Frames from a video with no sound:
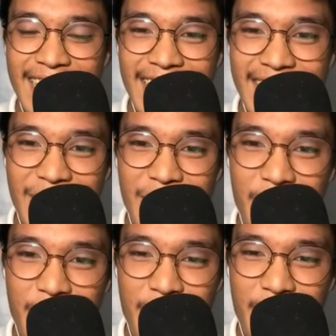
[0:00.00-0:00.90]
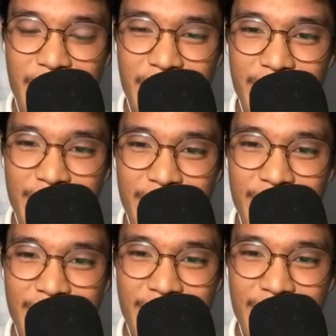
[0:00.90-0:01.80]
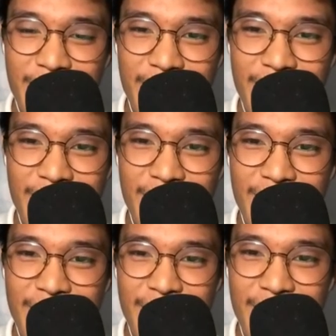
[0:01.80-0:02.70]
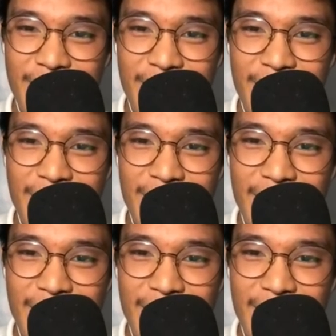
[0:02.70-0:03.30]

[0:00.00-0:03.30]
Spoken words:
This person isn't speaking.